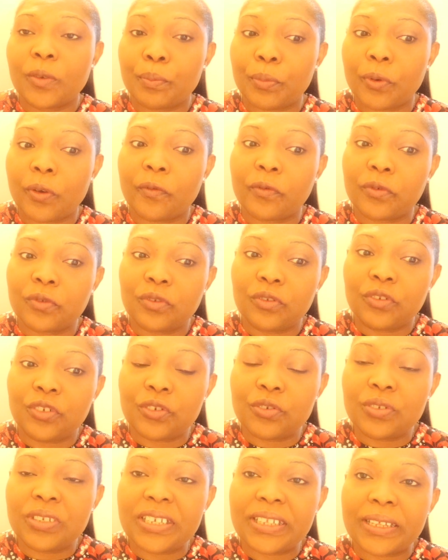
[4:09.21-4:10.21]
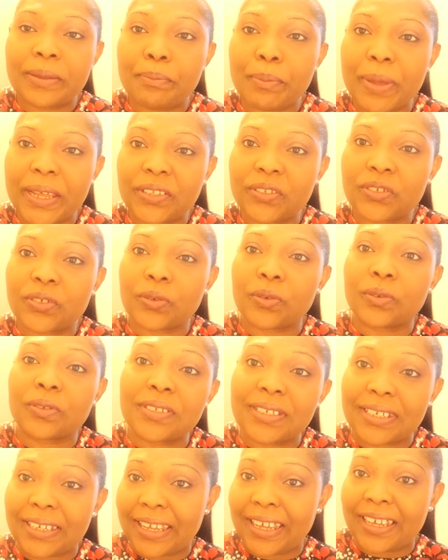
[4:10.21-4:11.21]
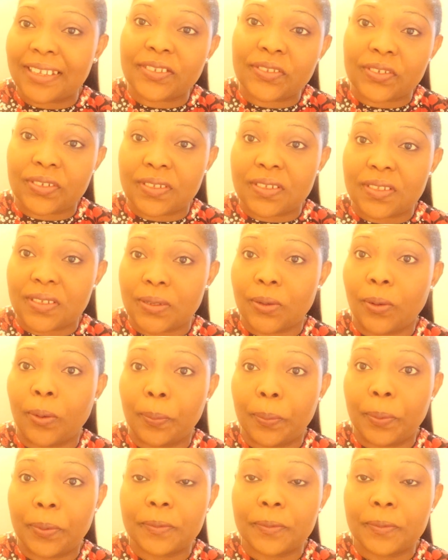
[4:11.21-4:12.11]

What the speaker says: But you need a mentor to get to the top,